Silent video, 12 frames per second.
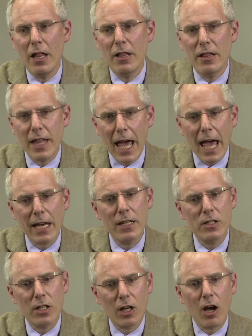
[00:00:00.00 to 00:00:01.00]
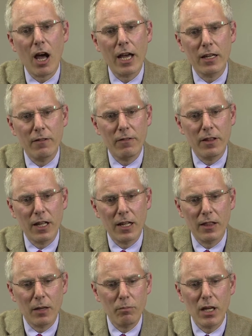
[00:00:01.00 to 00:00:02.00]
that is the kind of
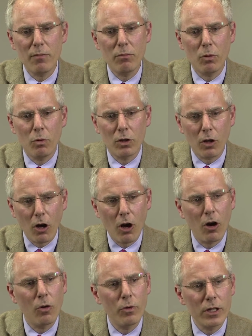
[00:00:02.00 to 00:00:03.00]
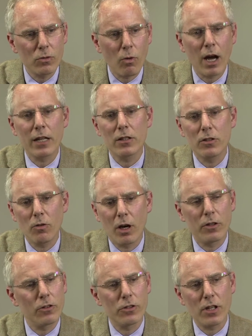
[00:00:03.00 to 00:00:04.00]
thing that people will always want to
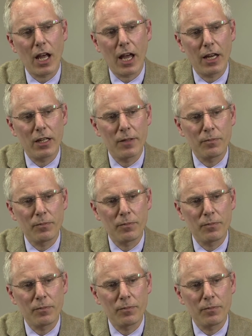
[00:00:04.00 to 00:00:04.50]
understand.